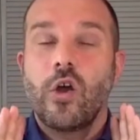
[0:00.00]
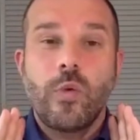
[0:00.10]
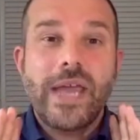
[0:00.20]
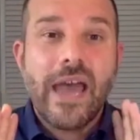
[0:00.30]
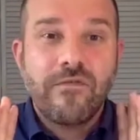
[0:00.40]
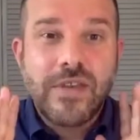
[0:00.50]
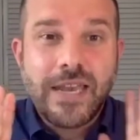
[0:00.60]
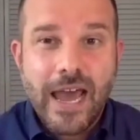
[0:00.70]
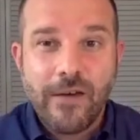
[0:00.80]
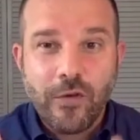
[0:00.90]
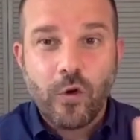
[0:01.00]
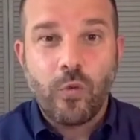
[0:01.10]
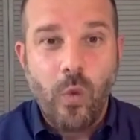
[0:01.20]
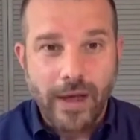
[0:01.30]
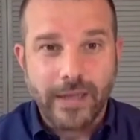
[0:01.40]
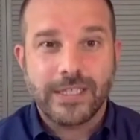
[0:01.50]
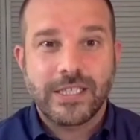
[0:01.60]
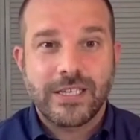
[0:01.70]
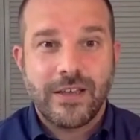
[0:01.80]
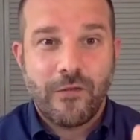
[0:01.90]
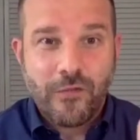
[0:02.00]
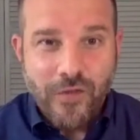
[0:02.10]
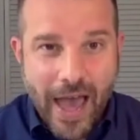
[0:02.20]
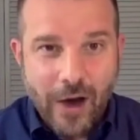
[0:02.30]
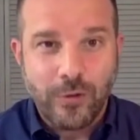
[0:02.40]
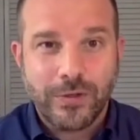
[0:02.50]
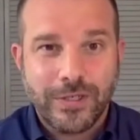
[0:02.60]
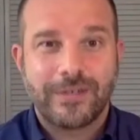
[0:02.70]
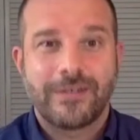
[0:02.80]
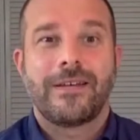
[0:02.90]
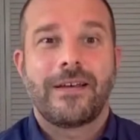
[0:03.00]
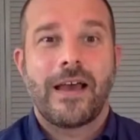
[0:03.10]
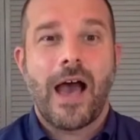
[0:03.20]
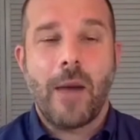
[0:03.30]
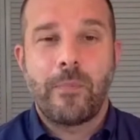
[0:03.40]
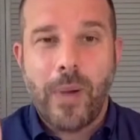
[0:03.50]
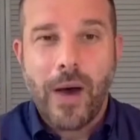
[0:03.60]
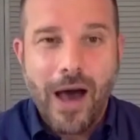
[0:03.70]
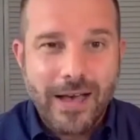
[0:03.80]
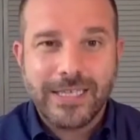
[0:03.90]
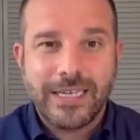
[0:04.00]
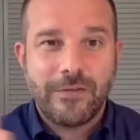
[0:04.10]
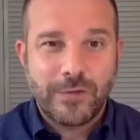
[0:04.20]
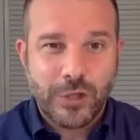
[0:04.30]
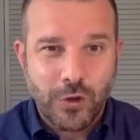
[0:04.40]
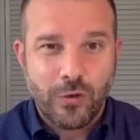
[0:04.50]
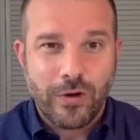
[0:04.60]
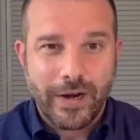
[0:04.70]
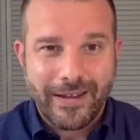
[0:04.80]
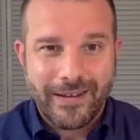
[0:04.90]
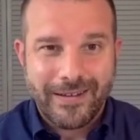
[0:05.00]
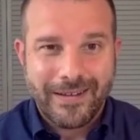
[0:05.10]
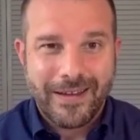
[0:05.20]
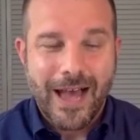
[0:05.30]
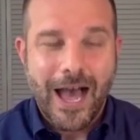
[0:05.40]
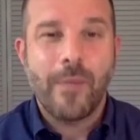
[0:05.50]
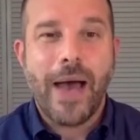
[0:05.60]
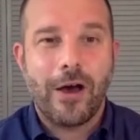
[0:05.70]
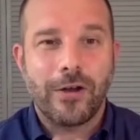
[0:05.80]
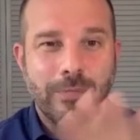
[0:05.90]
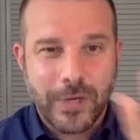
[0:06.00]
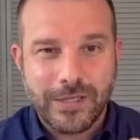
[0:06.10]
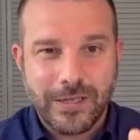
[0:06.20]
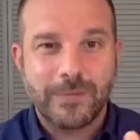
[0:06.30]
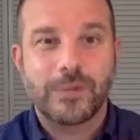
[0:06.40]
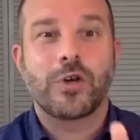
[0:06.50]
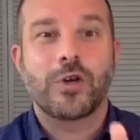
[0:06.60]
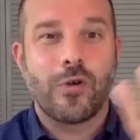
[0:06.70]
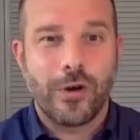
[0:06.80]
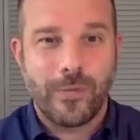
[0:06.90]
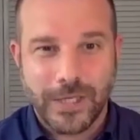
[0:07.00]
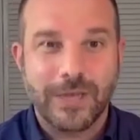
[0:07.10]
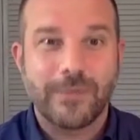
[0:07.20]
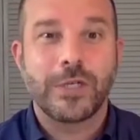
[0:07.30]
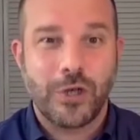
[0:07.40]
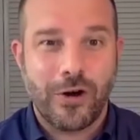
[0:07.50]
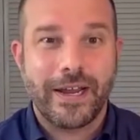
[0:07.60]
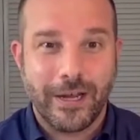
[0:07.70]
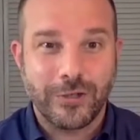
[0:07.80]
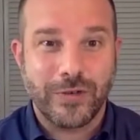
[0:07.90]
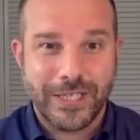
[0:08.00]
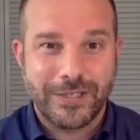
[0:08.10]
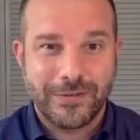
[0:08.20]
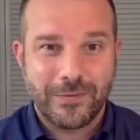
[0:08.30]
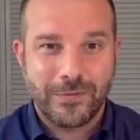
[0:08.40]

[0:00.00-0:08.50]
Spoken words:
We have never once found a positive story about Muslims or Muslim majority countries.